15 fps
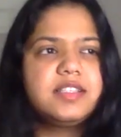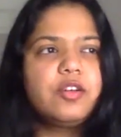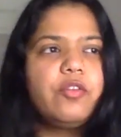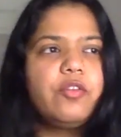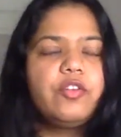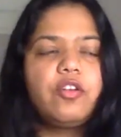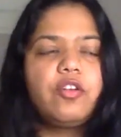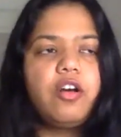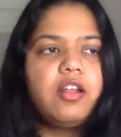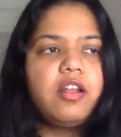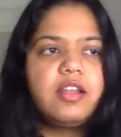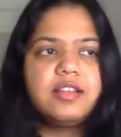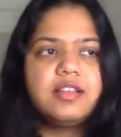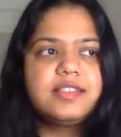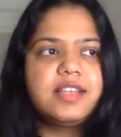overall
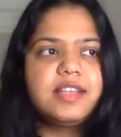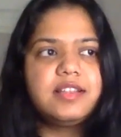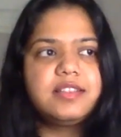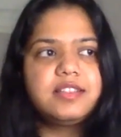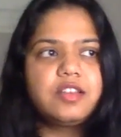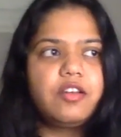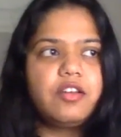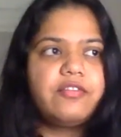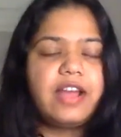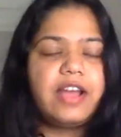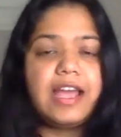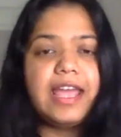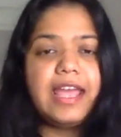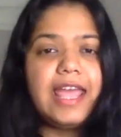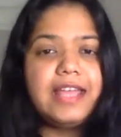a sense of
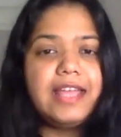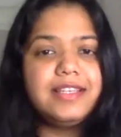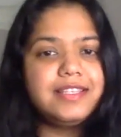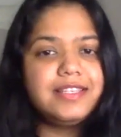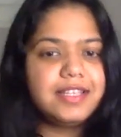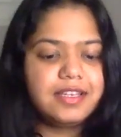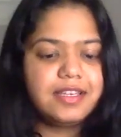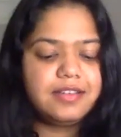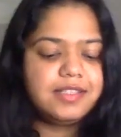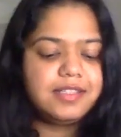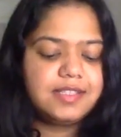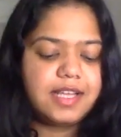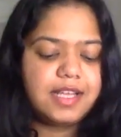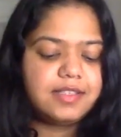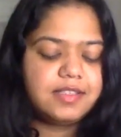ending, a
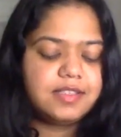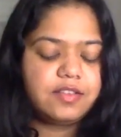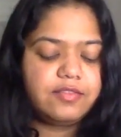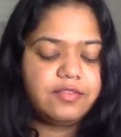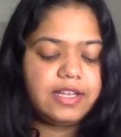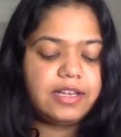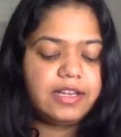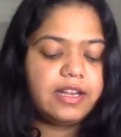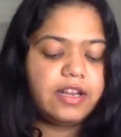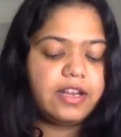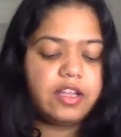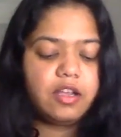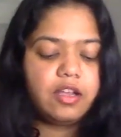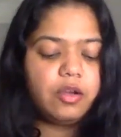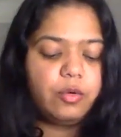sense of like
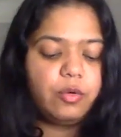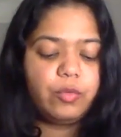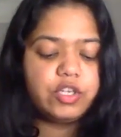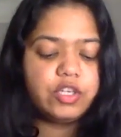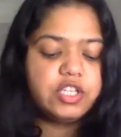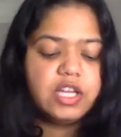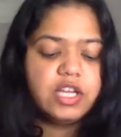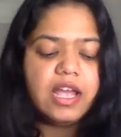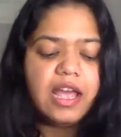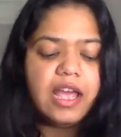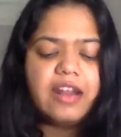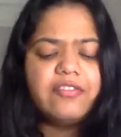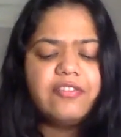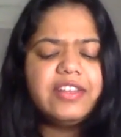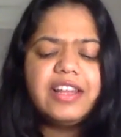letting go. What,
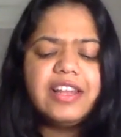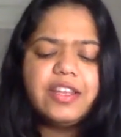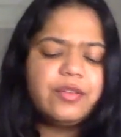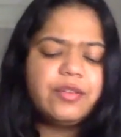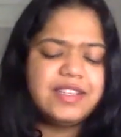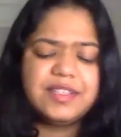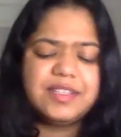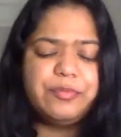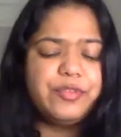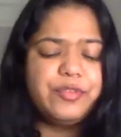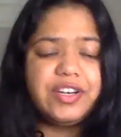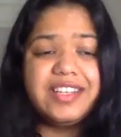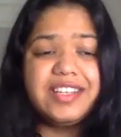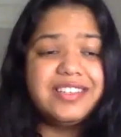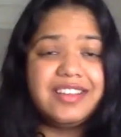and I feel like you guys are
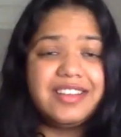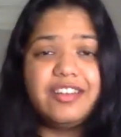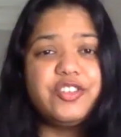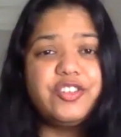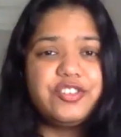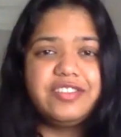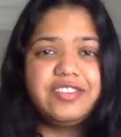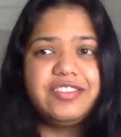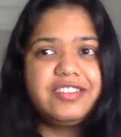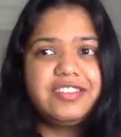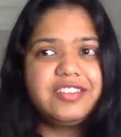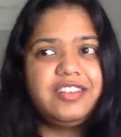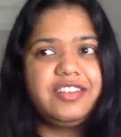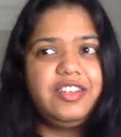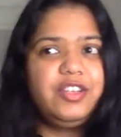pretty intelligent
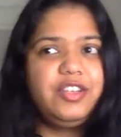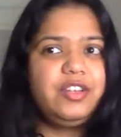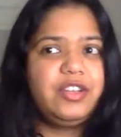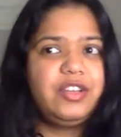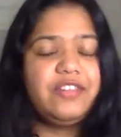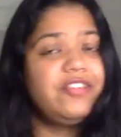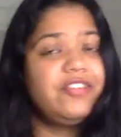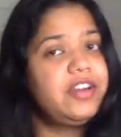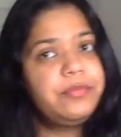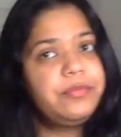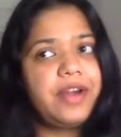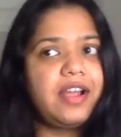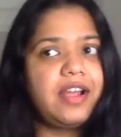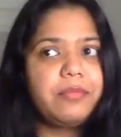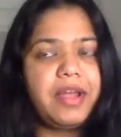and very
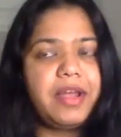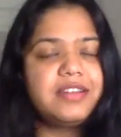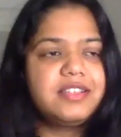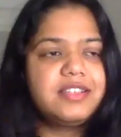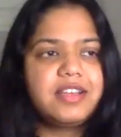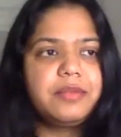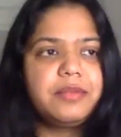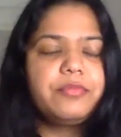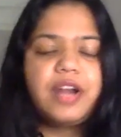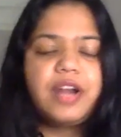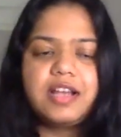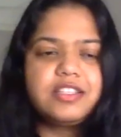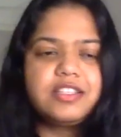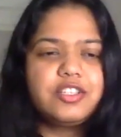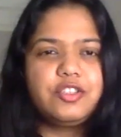pragmatic and
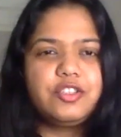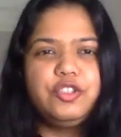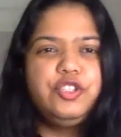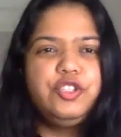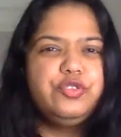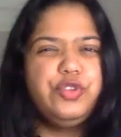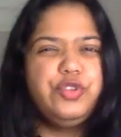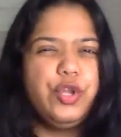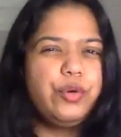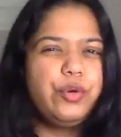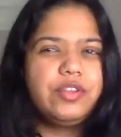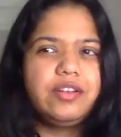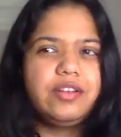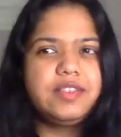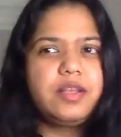practical. You know
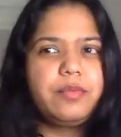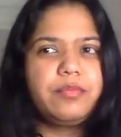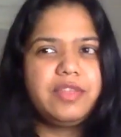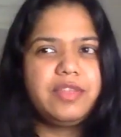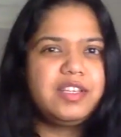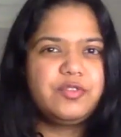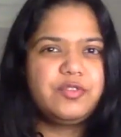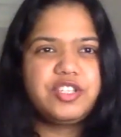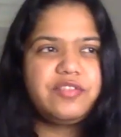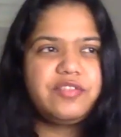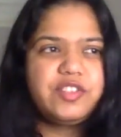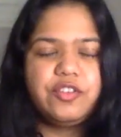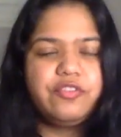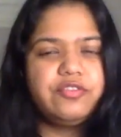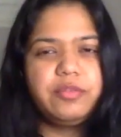there are some things that have
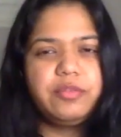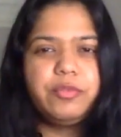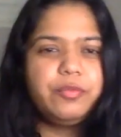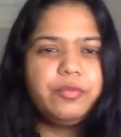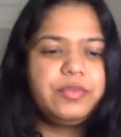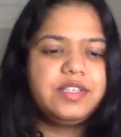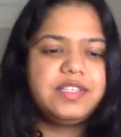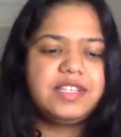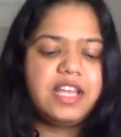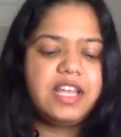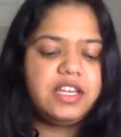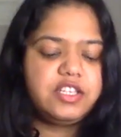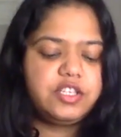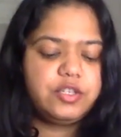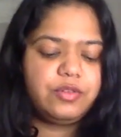served their purpose,
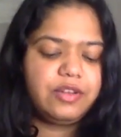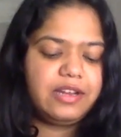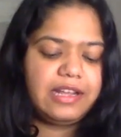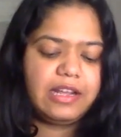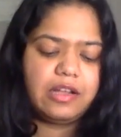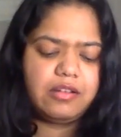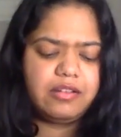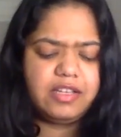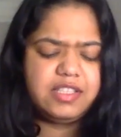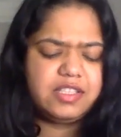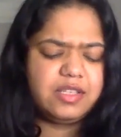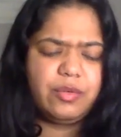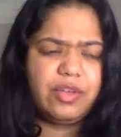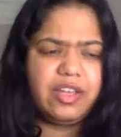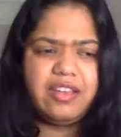and you are like, it's
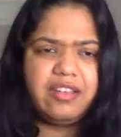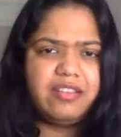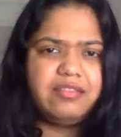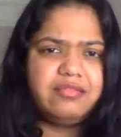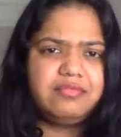okay.